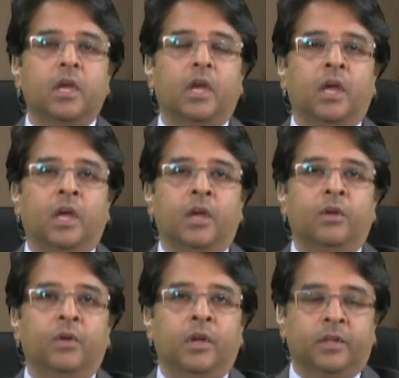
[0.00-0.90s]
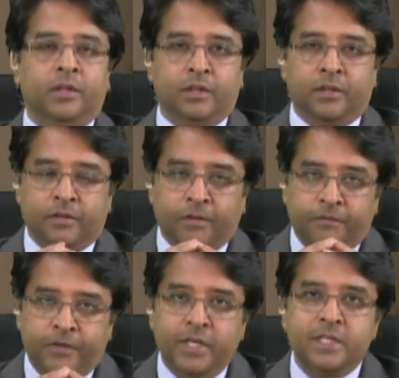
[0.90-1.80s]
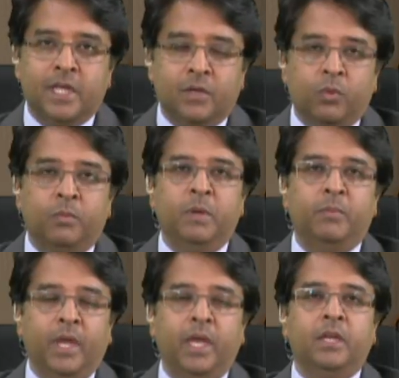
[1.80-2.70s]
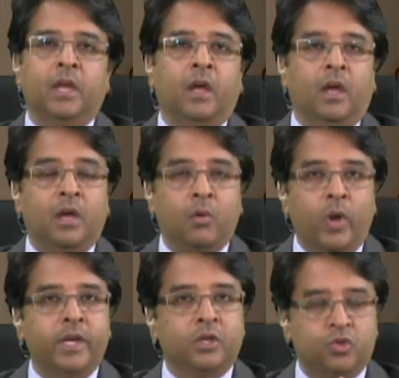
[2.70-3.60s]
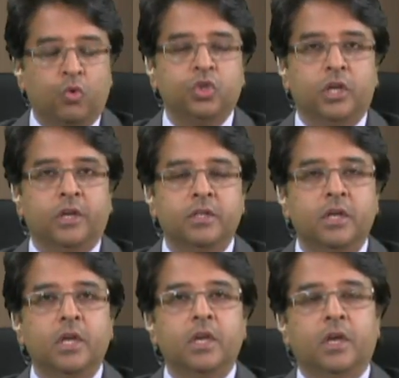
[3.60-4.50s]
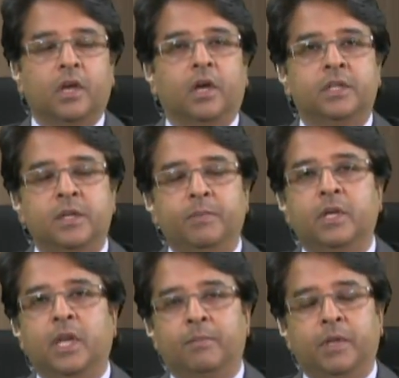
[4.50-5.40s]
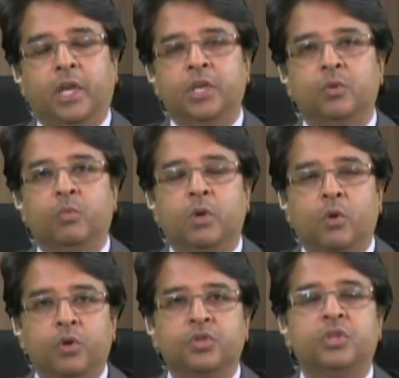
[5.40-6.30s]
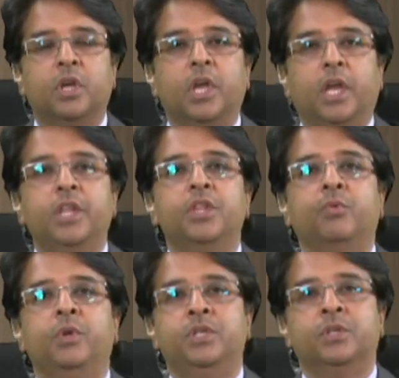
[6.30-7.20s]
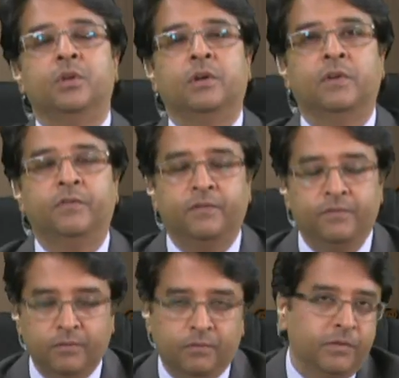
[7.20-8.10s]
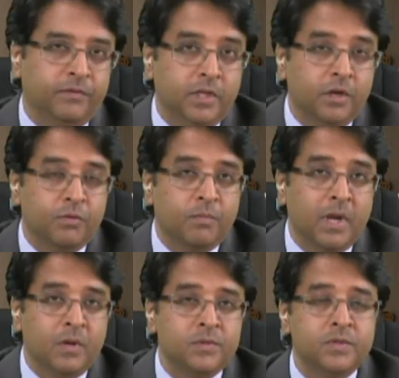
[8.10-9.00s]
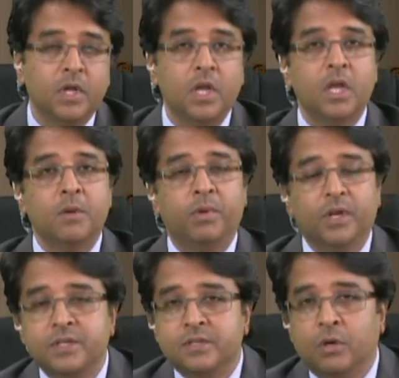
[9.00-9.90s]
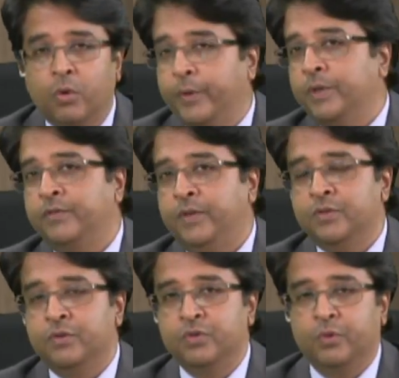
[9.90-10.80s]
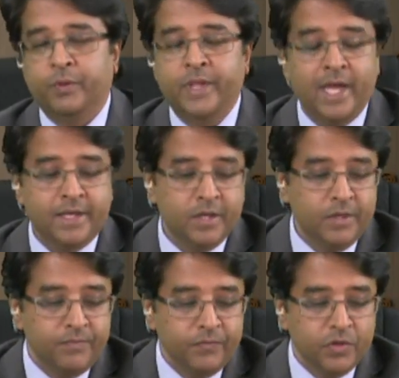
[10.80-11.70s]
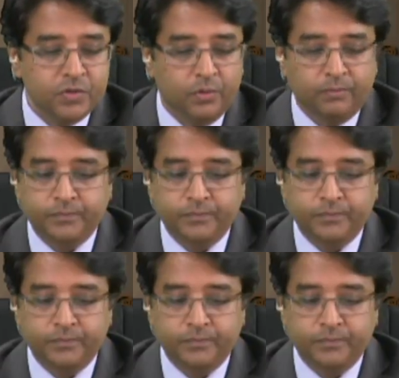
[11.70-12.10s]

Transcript: the fees that will be paid are quite extortionate. A typical application will cost in the region of £1,500 plus lawyers' fees on top of that. So,